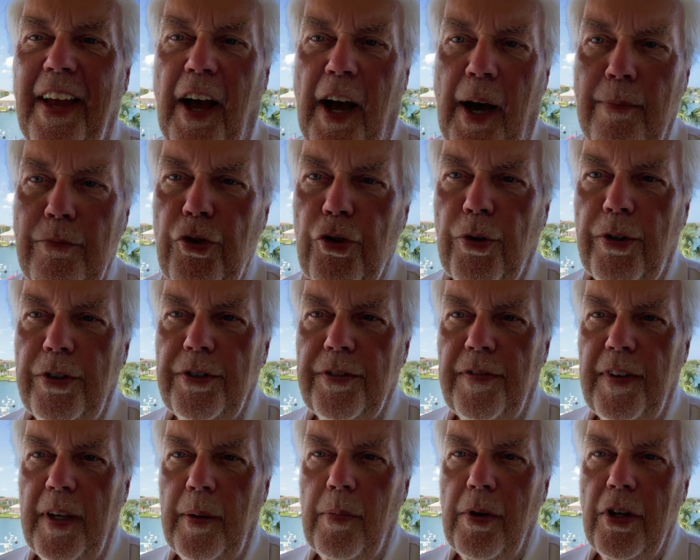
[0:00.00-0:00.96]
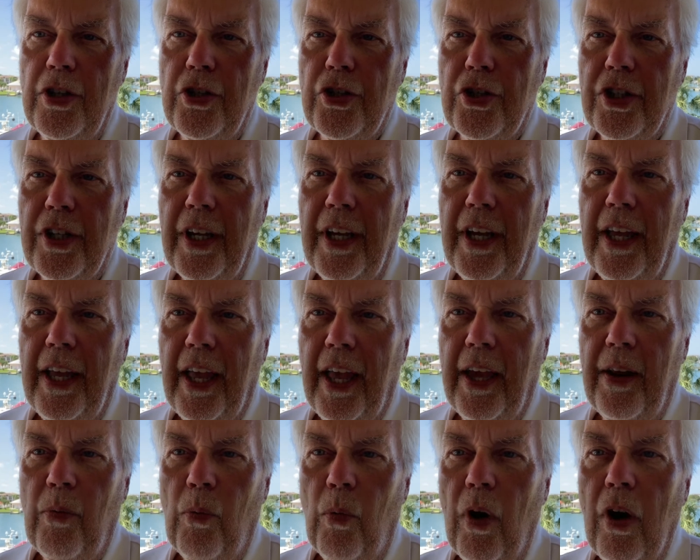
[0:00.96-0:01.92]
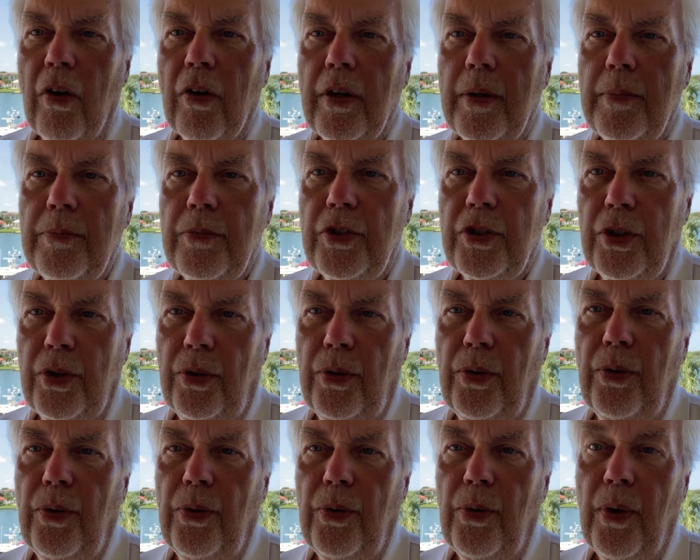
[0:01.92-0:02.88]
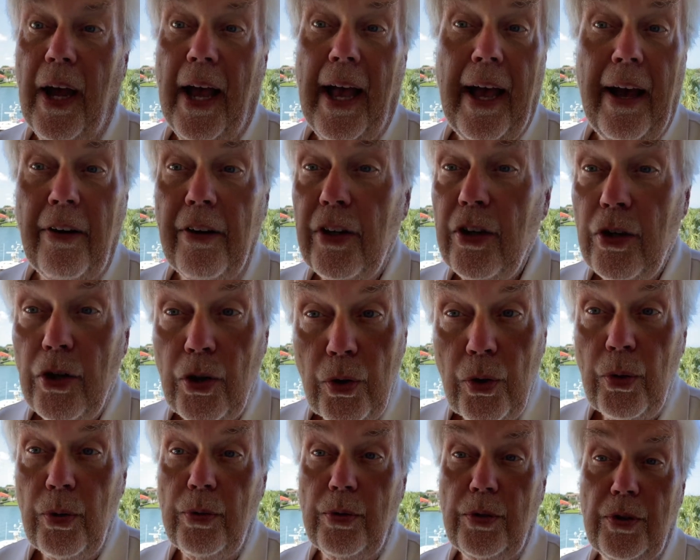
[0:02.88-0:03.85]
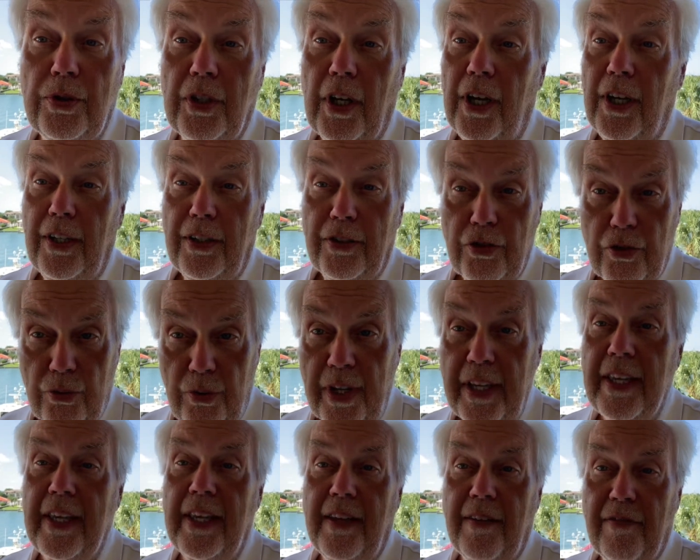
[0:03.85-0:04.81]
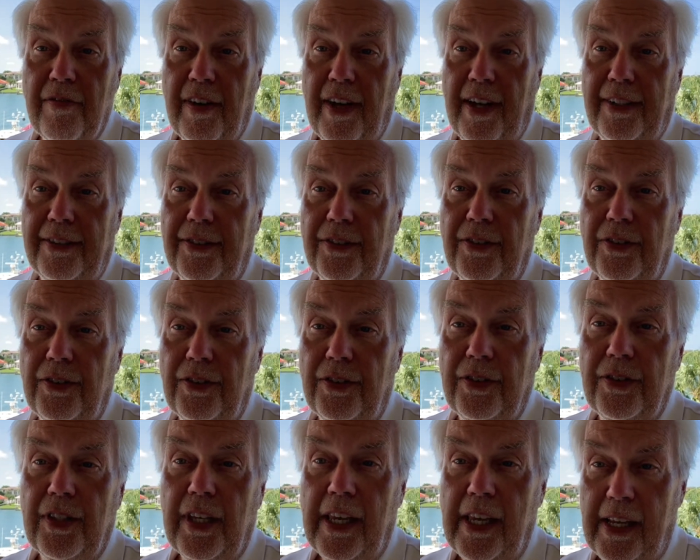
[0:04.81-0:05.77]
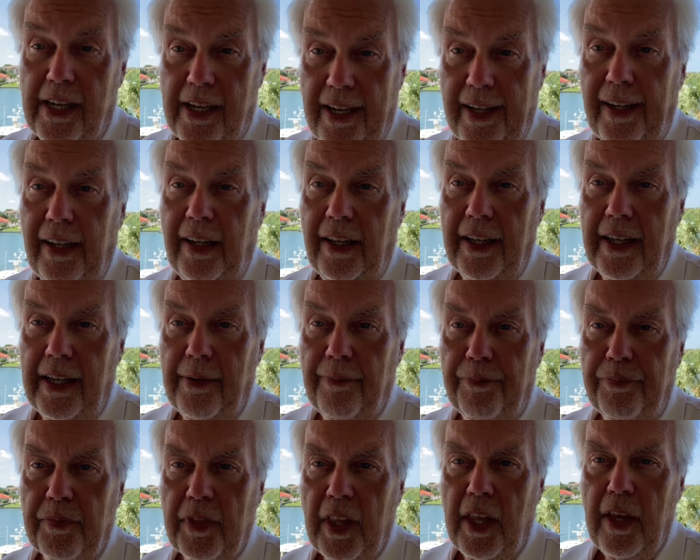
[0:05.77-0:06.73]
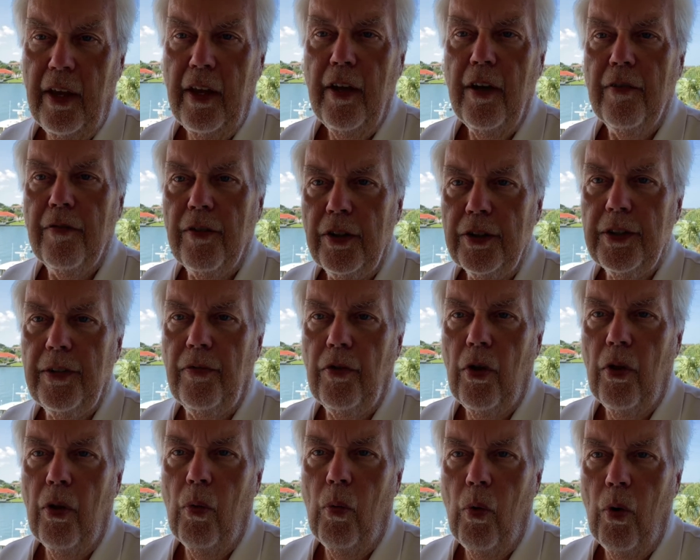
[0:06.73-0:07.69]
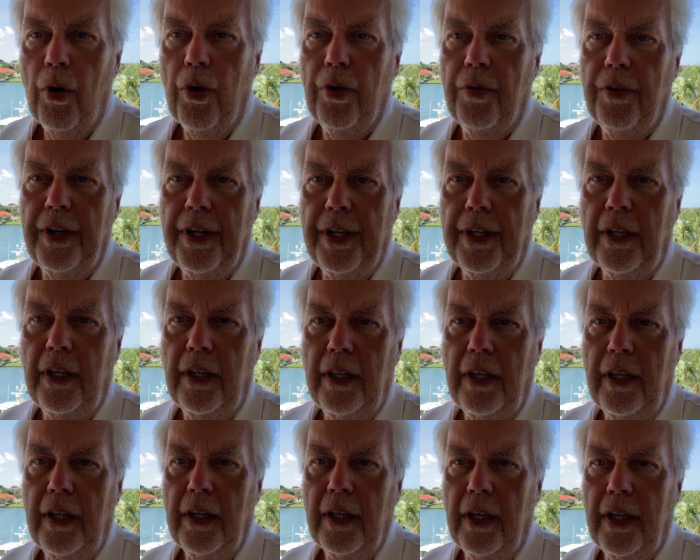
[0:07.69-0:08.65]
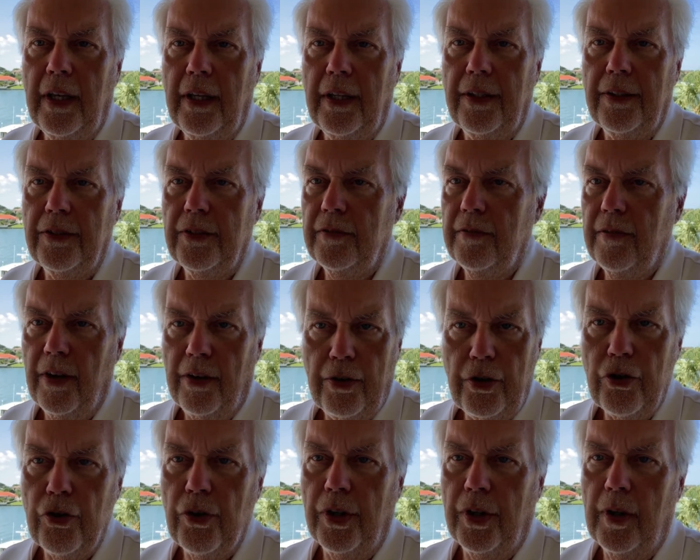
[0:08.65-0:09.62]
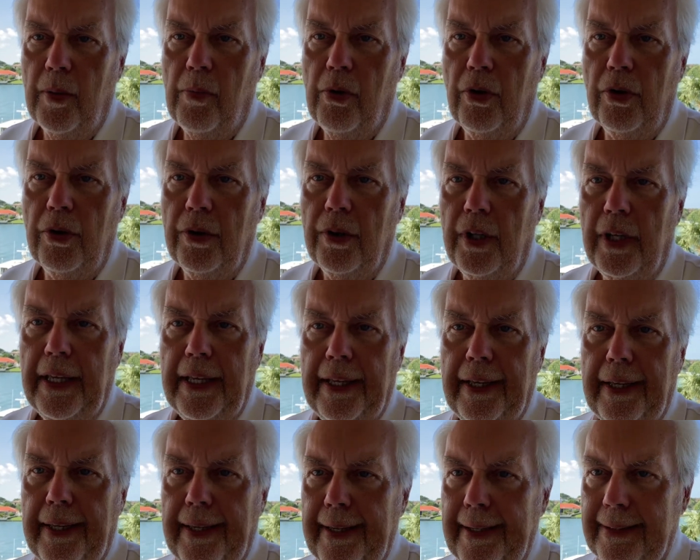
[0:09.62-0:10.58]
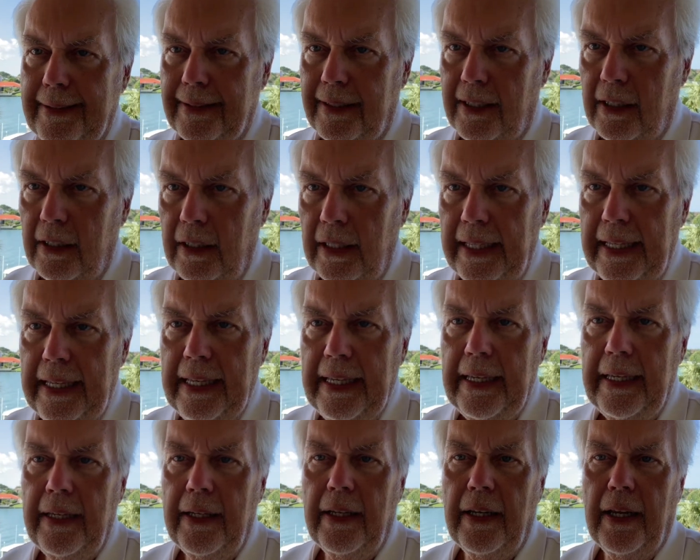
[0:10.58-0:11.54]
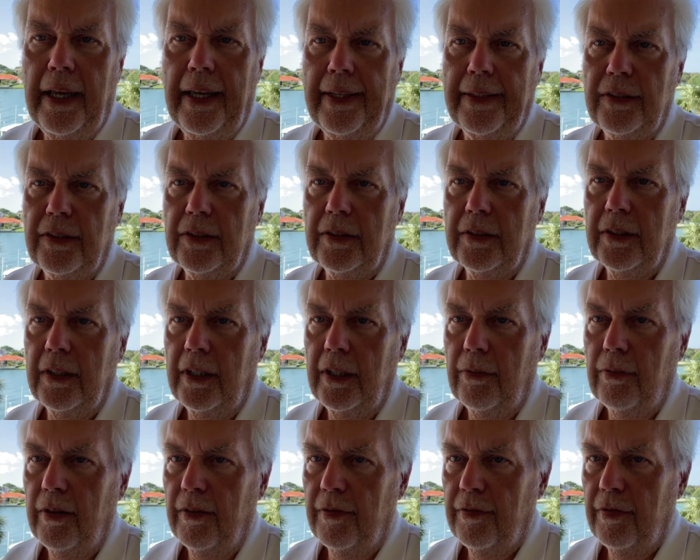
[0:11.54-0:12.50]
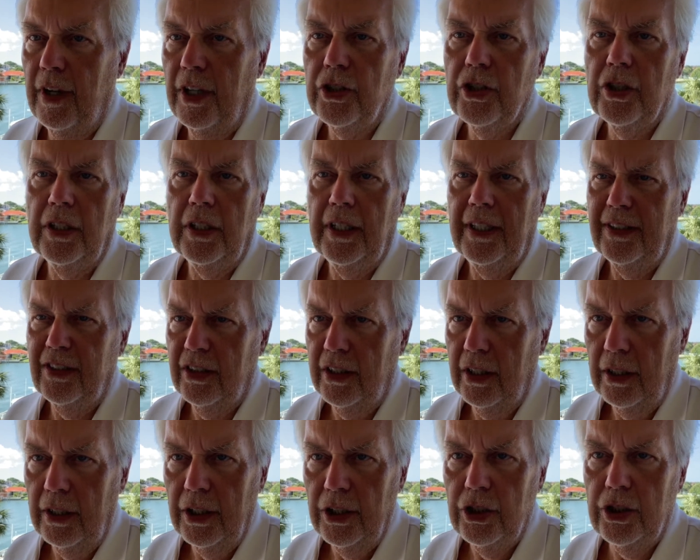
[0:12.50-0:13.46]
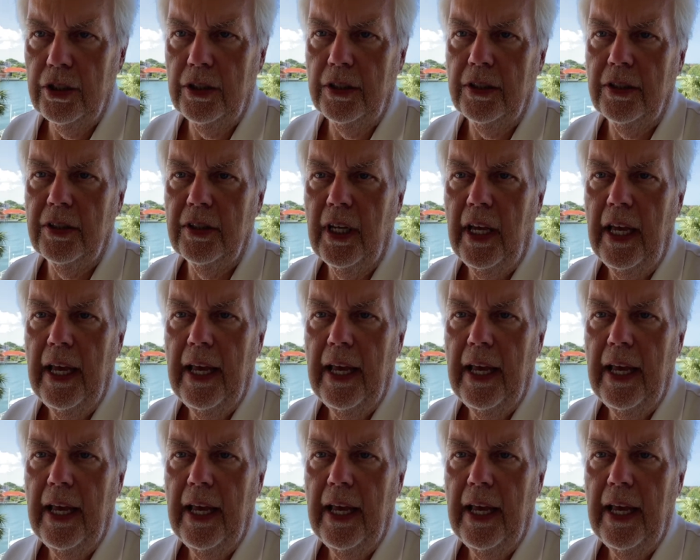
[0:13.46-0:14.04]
I'm George Febish, and welcome to How to Use Drinking Fountains in Italy. First of all, the water in Italy is very drinkable. It's clean, it's refreshing, it's delicious,